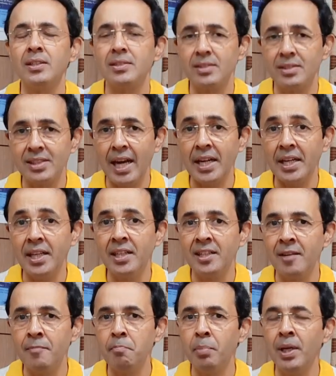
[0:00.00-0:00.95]

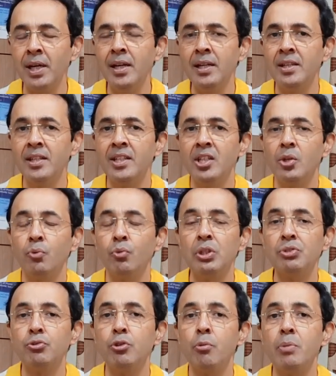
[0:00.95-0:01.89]
static dimple
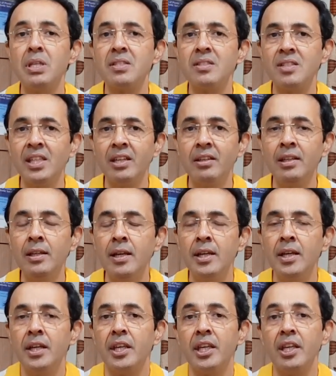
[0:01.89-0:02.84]
which would be seen
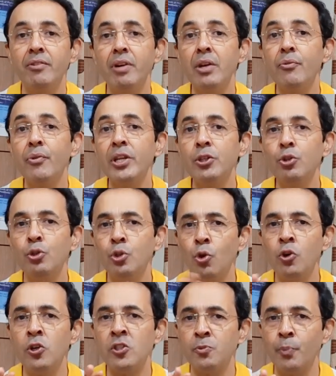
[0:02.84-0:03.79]
even when you
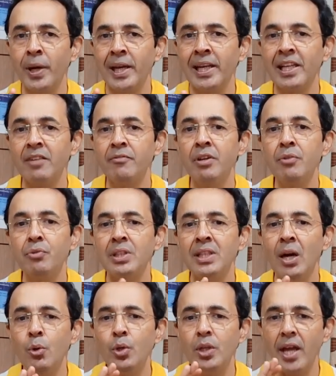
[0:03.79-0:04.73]
don't smile, even
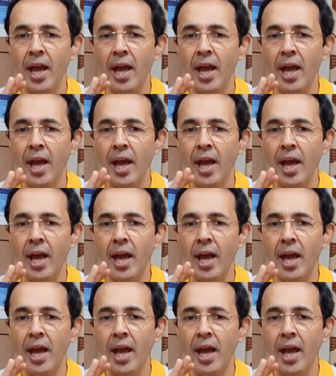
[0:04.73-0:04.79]
without